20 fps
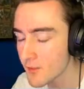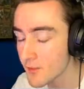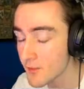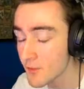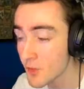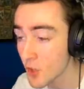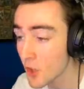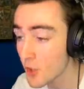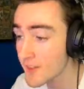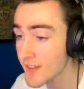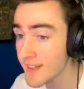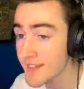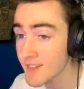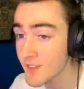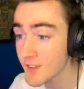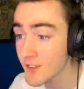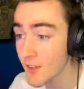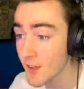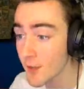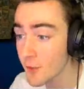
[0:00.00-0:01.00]
Turns out
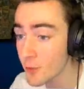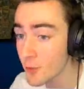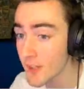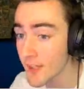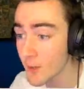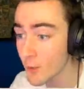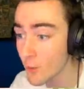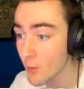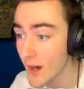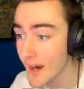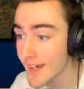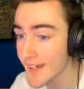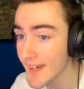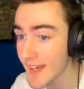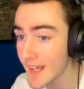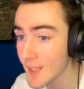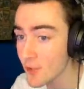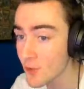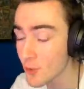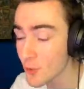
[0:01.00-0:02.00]
there's another dude like right
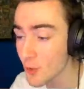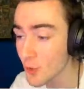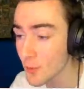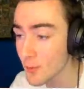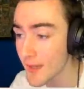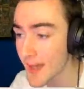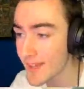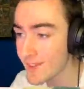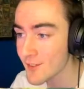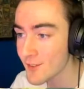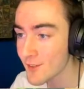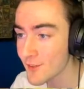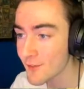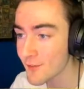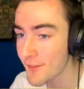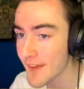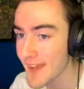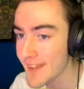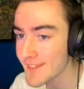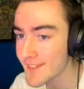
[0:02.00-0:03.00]
next to him as his
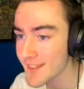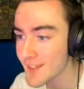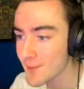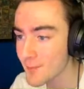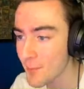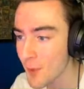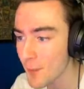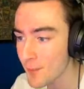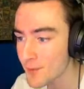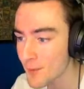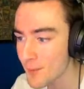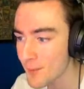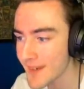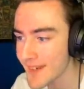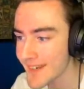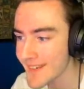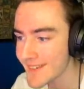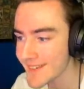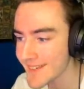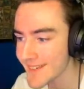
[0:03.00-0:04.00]
advance gets popped
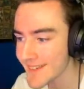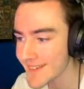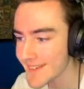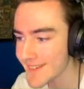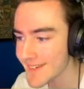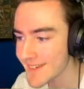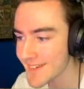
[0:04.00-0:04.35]
immediately.